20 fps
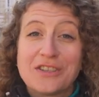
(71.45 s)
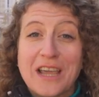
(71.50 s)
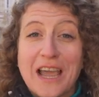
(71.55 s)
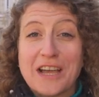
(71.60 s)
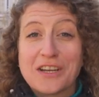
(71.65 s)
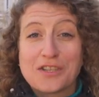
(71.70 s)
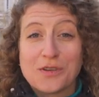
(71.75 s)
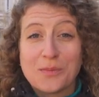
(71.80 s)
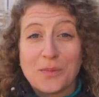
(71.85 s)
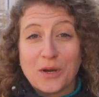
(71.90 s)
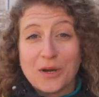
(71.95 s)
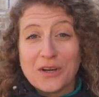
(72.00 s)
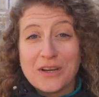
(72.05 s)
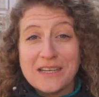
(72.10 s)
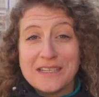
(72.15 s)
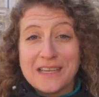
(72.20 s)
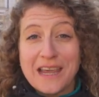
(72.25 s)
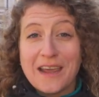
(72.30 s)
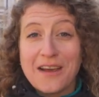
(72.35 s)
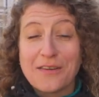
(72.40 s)
Khachapuri
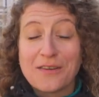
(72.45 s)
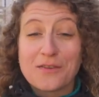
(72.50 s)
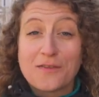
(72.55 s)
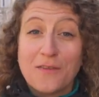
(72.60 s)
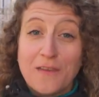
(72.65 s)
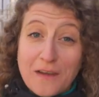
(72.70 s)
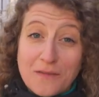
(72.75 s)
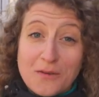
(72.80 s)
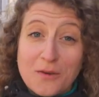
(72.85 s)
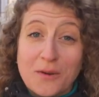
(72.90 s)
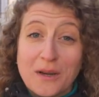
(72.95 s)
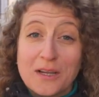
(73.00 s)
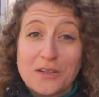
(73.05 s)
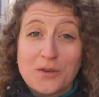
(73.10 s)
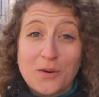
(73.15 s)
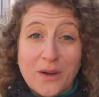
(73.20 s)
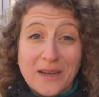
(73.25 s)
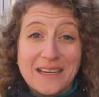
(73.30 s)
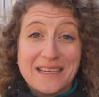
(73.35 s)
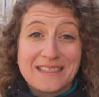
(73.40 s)
Day on February
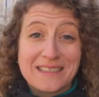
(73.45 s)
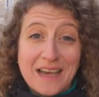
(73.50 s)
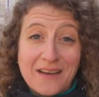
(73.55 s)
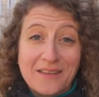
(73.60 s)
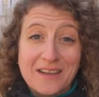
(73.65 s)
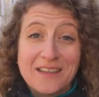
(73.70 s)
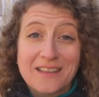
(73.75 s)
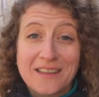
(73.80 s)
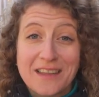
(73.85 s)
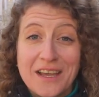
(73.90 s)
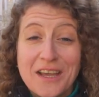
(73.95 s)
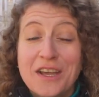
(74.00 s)
27th,